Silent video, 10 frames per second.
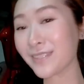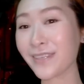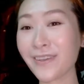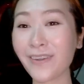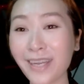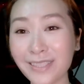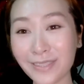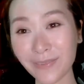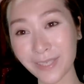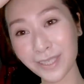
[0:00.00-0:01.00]
so I just
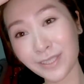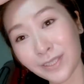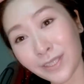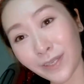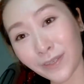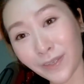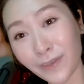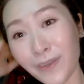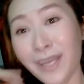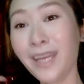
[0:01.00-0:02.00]
wanted to show you
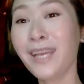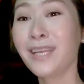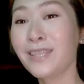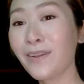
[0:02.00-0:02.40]
the